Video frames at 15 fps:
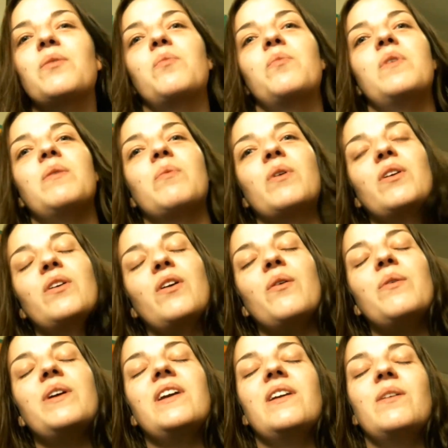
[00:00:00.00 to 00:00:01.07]
we weren't
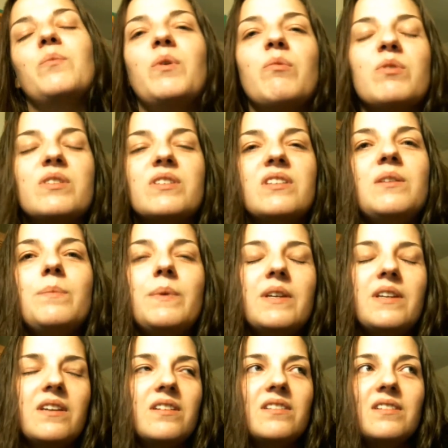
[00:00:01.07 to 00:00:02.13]
going and we were
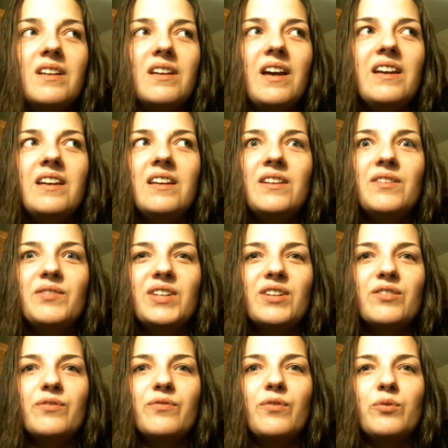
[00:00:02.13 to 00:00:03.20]
sleeping, and I didn't even
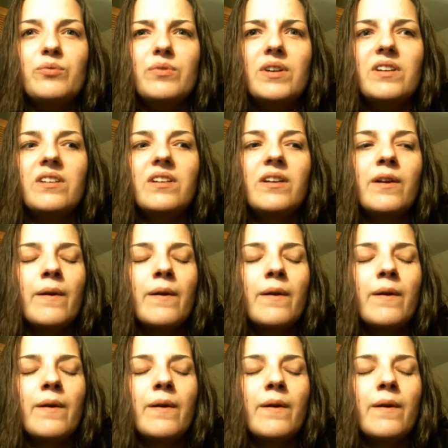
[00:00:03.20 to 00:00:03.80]
hear the phone ring.